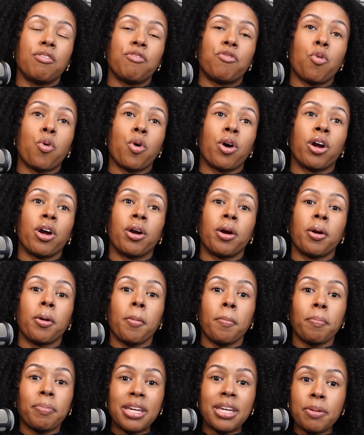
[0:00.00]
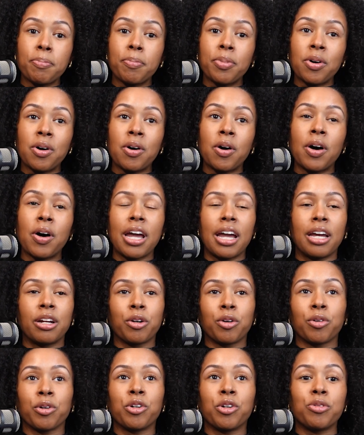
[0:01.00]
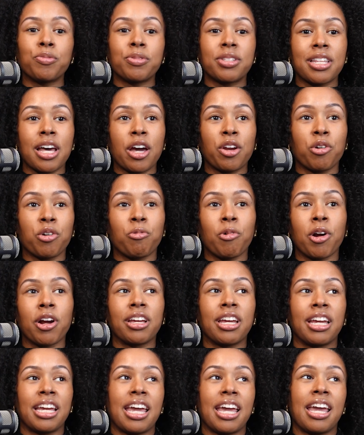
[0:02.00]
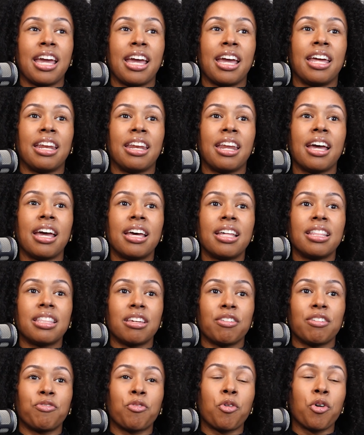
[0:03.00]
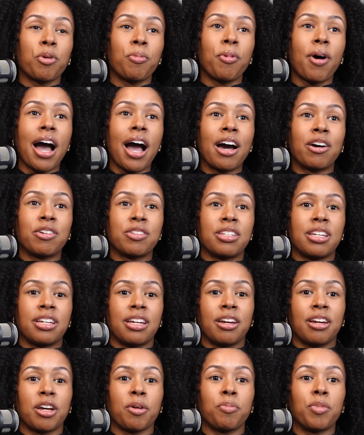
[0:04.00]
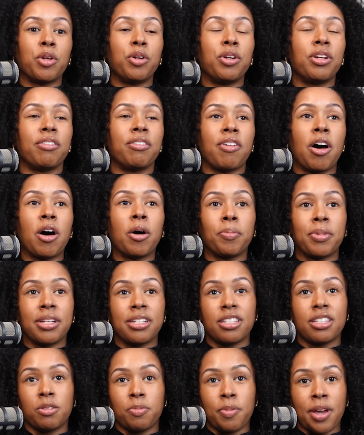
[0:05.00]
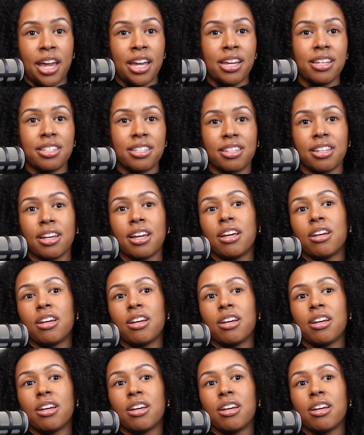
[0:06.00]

for people and groups that are working in the affordable housing and community development space.